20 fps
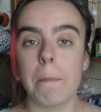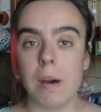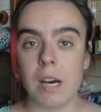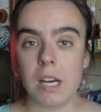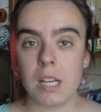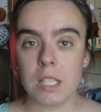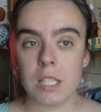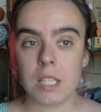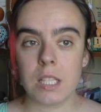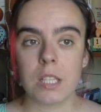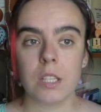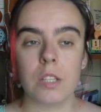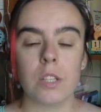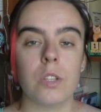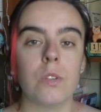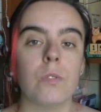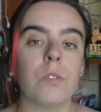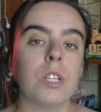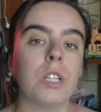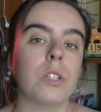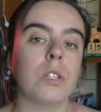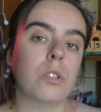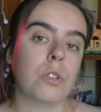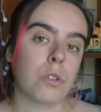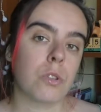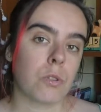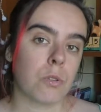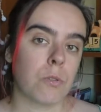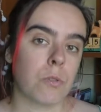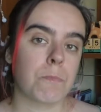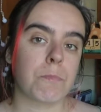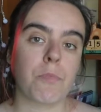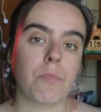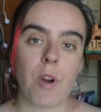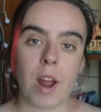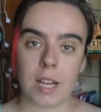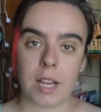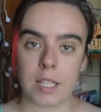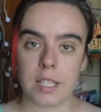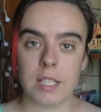but you need to
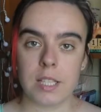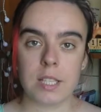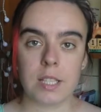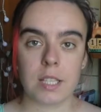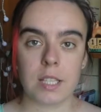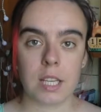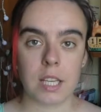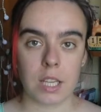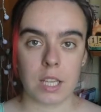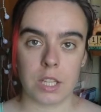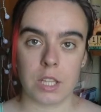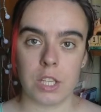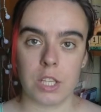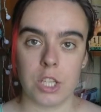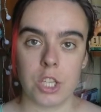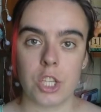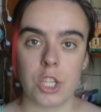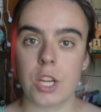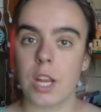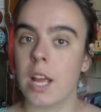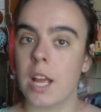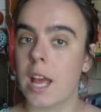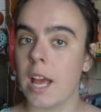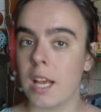practice English